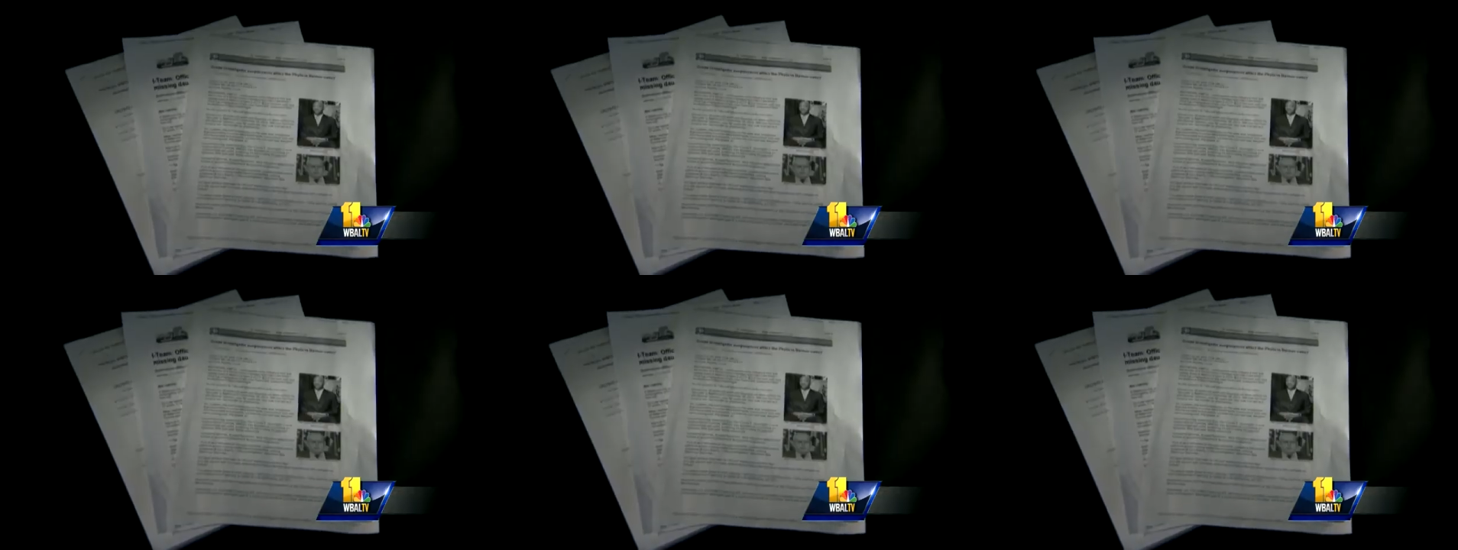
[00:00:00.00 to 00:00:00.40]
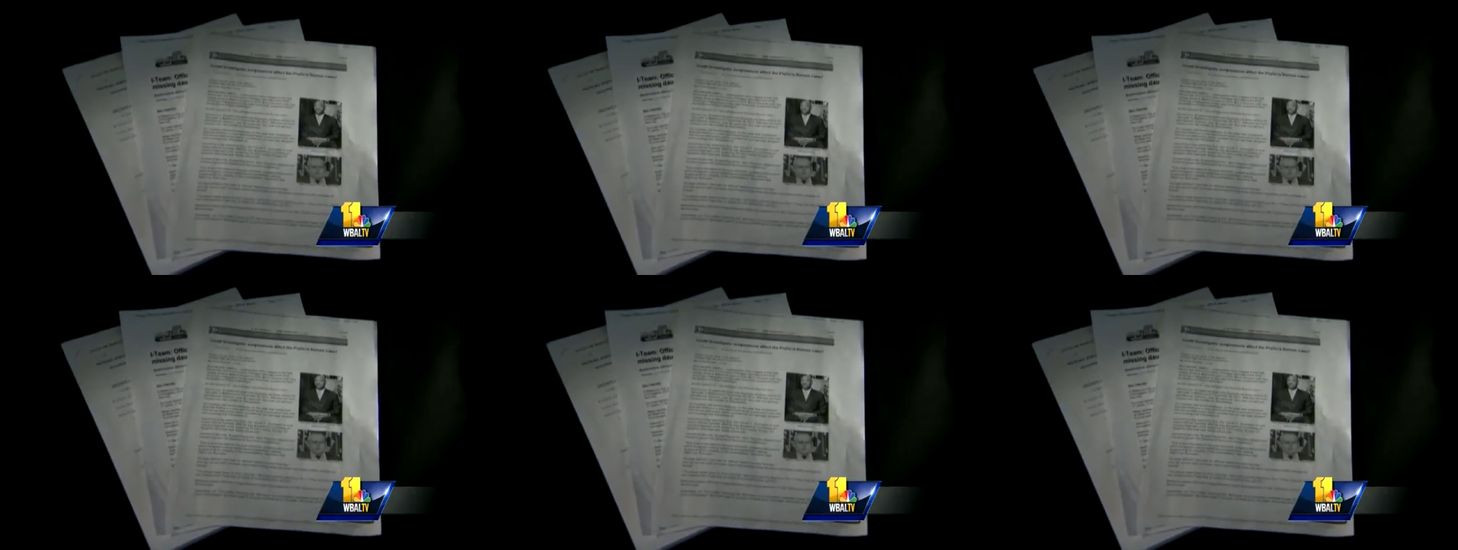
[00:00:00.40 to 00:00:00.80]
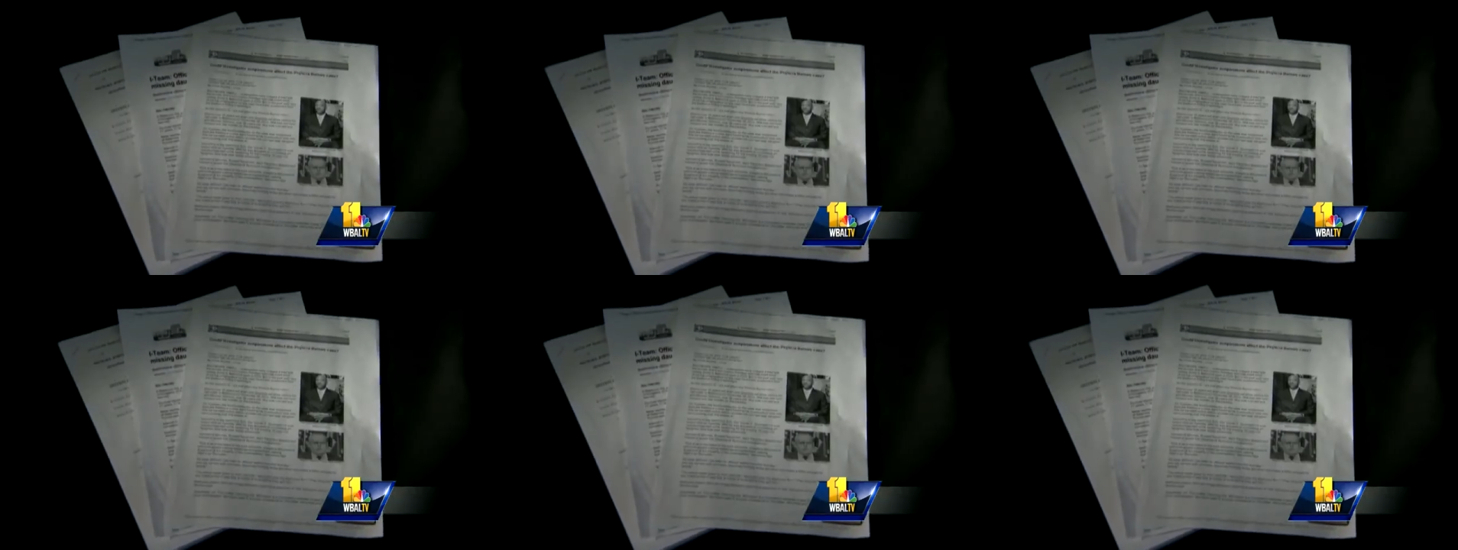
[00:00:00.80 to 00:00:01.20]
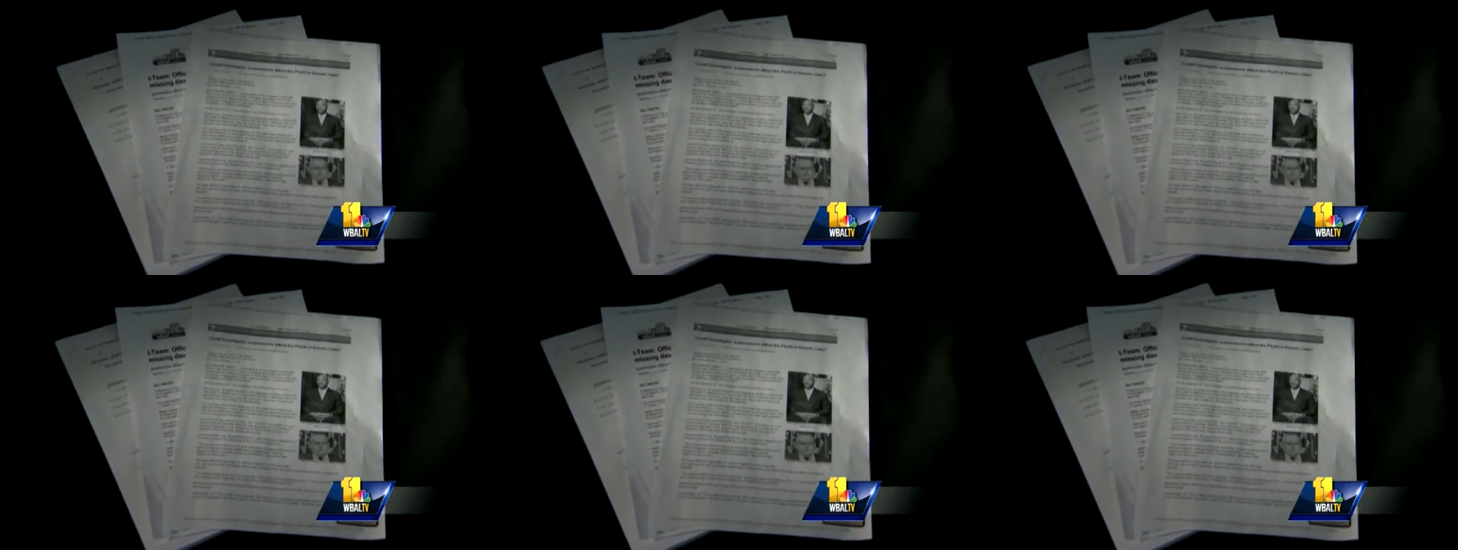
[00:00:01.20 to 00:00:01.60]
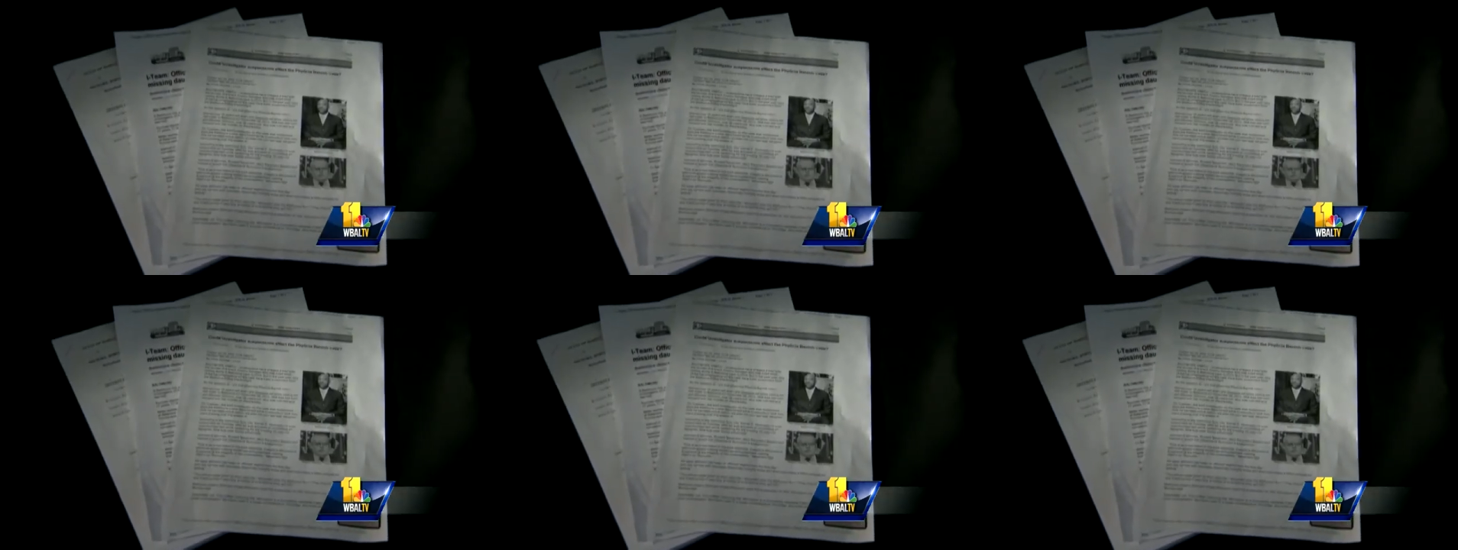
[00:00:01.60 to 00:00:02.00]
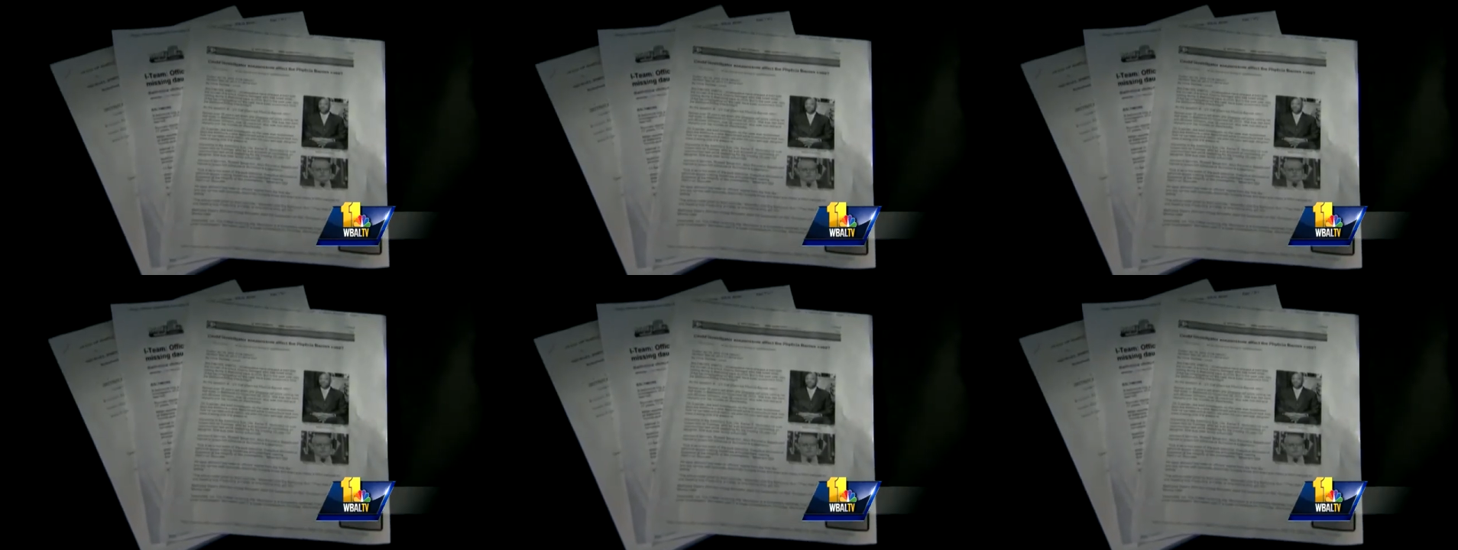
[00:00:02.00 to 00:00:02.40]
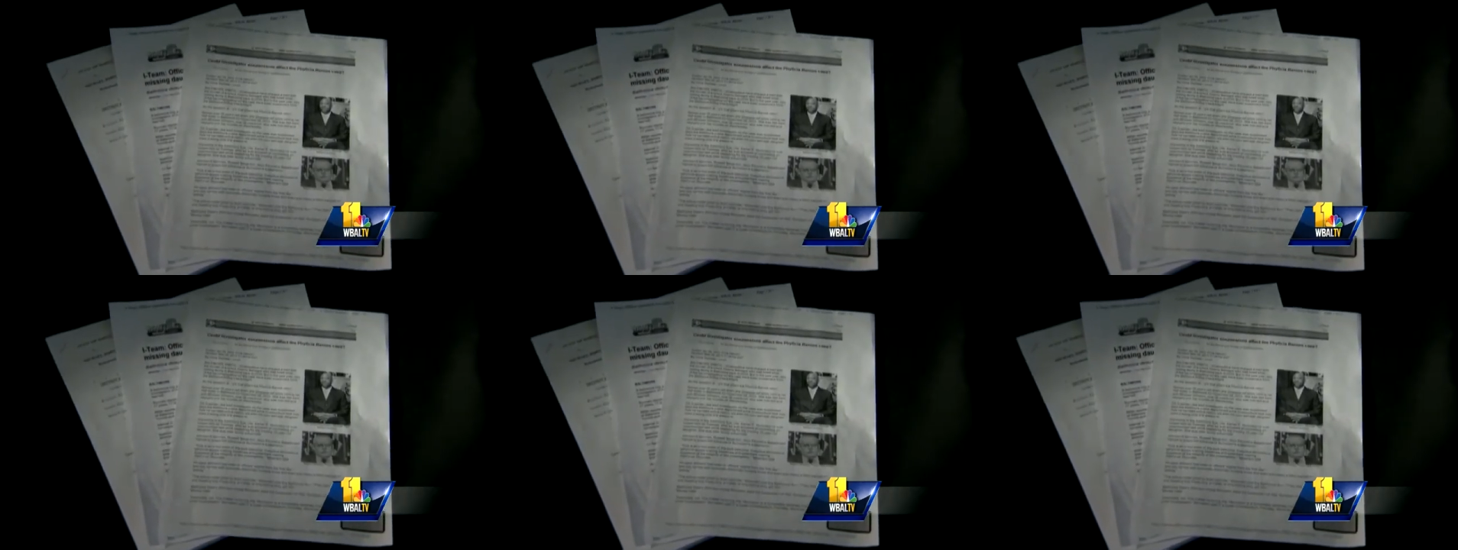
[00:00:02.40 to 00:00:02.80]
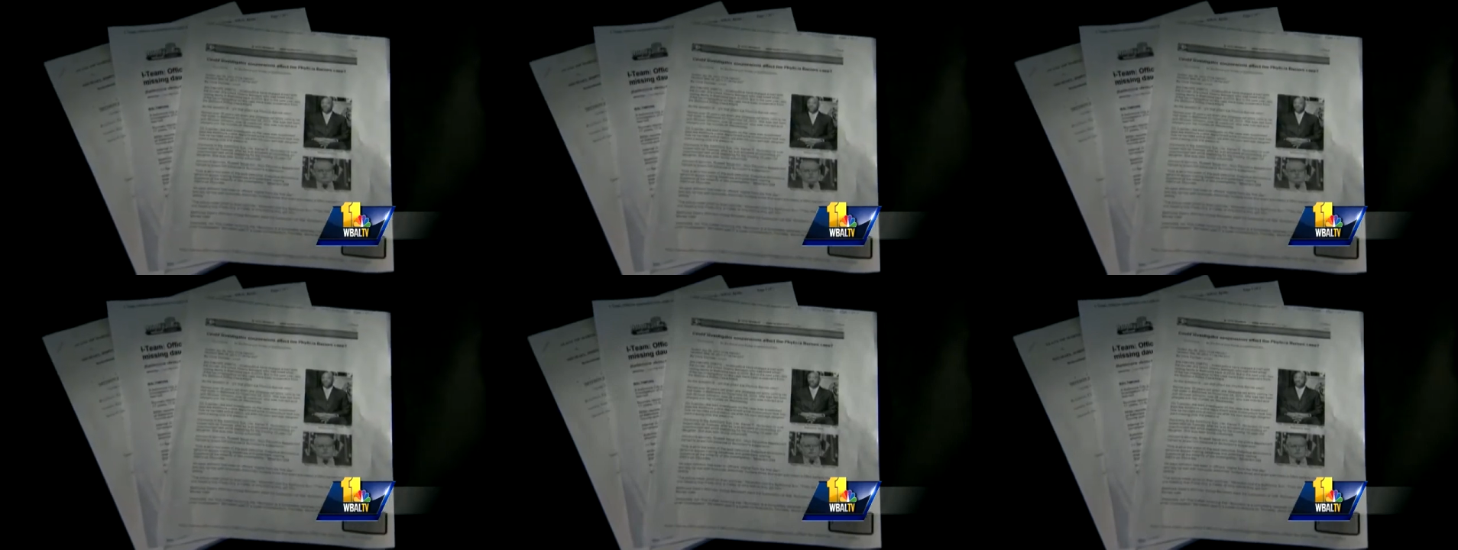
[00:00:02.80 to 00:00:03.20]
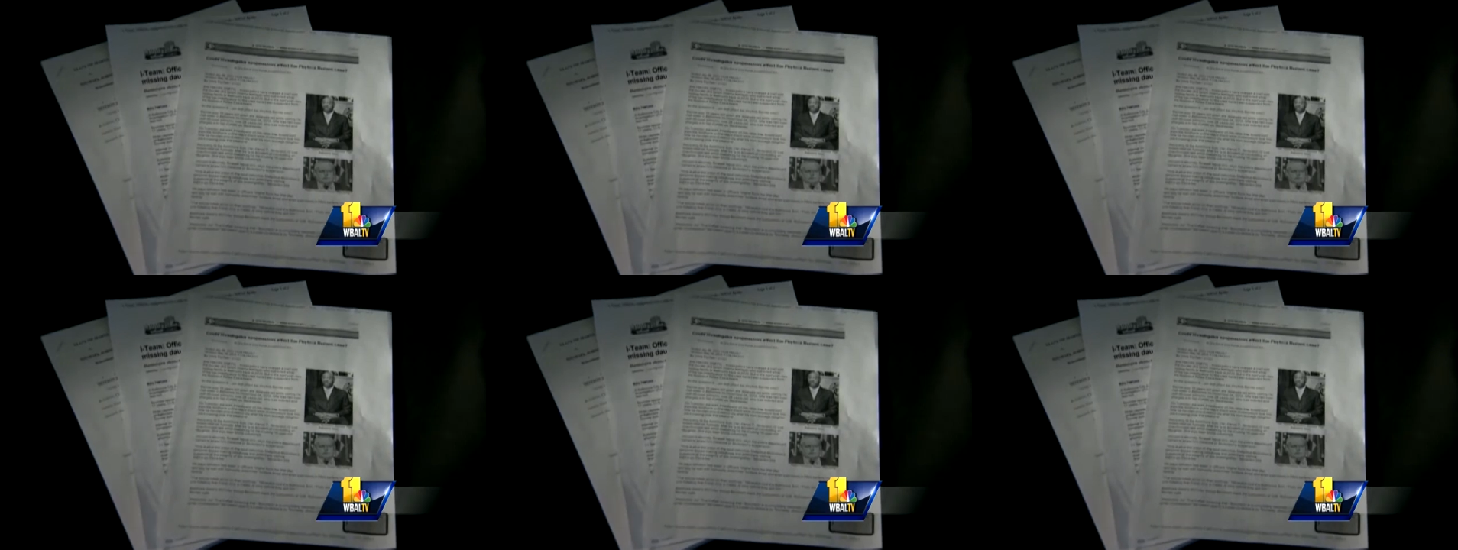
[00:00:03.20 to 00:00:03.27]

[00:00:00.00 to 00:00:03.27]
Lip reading: [unreadable: no face in view]